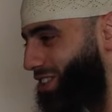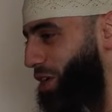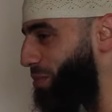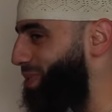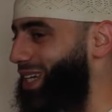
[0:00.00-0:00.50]
to
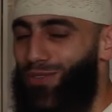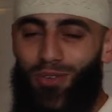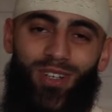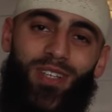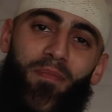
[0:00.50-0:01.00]
compete
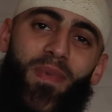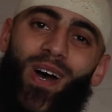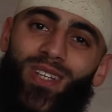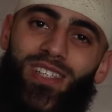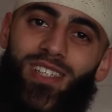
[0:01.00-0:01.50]
for the
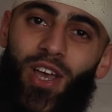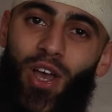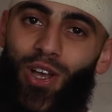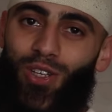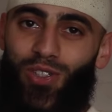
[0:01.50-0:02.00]
belts,
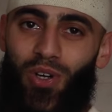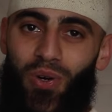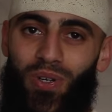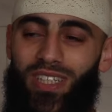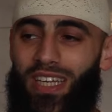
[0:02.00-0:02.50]

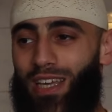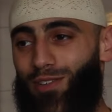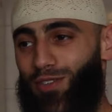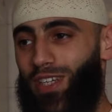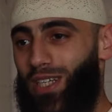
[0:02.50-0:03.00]
so in the
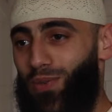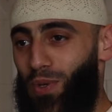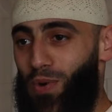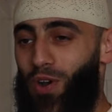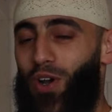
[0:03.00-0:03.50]
evening we
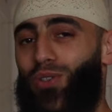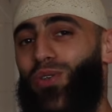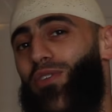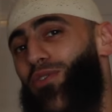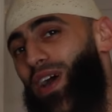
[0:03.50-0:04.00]
will go
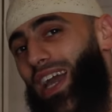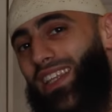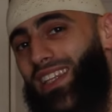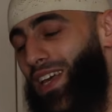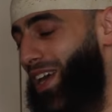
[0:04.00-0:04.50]
to the
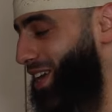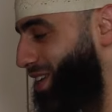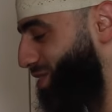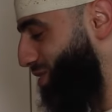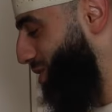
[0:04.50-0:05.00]
fight.
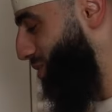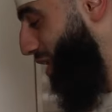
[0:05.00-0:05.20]
So